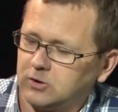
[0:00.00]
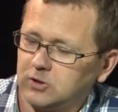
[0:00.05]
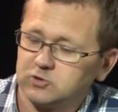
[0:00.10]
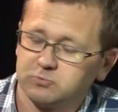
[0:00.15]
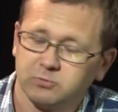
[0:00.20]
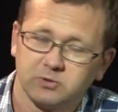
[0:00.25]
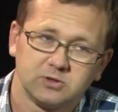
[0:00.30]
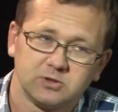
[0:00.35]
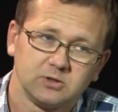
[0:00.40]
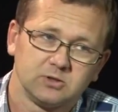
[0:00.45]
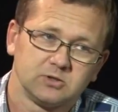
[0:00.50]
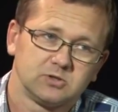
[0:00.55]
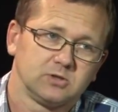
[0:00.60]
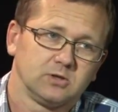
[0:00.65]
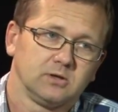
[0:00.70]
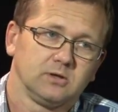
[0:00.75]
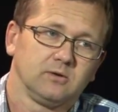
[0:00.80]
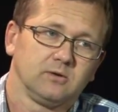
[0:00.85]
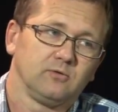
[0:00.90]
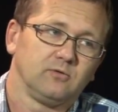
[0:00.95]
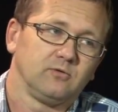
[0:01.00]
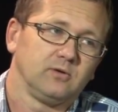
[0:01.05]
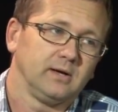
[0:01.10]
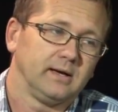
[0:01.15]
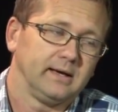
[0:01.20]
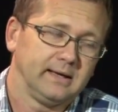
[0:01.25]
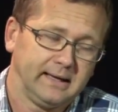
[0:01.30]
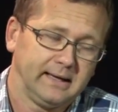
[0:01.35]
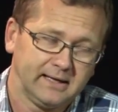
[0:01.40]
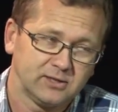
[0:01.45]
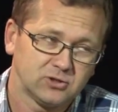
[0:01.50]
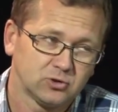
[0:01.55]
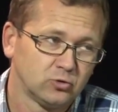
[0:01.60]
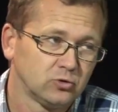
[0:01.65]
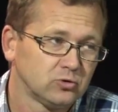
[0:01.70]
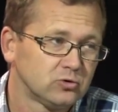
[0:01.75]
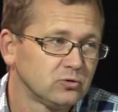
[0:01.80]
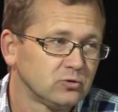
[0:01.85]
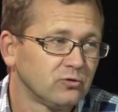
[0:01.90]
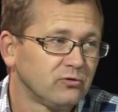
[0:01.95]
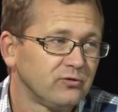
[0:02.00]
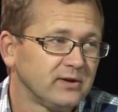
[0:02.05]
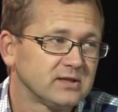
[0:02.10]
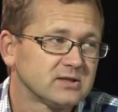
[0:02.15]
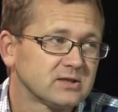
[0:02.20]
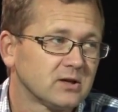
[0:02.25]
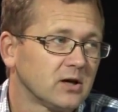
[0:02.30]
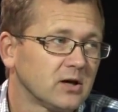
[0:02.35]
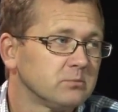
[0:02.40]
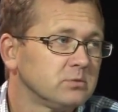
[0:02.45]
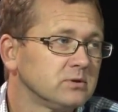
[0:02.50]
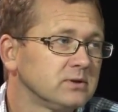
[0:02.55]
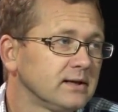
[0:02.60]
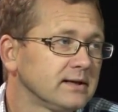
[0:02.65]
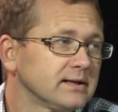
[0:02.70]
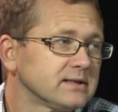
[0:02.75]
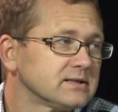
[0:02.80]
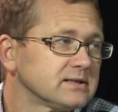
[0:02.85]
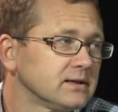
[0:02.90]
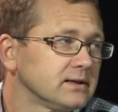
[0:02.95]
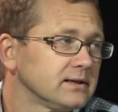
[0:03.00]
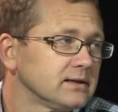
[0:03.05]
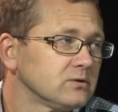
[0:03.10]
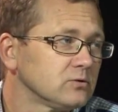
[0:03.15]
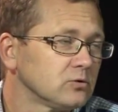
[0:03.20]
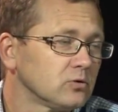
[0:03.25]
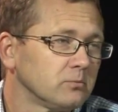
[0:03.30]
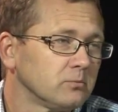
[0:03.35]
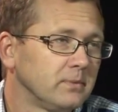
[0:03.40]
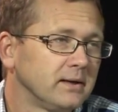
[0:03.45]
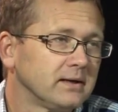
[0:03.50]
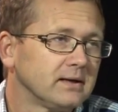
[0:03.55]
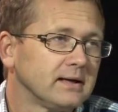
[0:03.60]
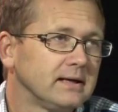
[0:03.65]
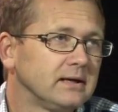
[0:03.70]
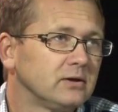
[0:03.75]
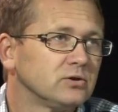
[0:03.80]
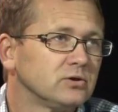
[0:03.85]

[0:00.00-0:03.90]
Yes, but it's as good to fix carbon dioxide or make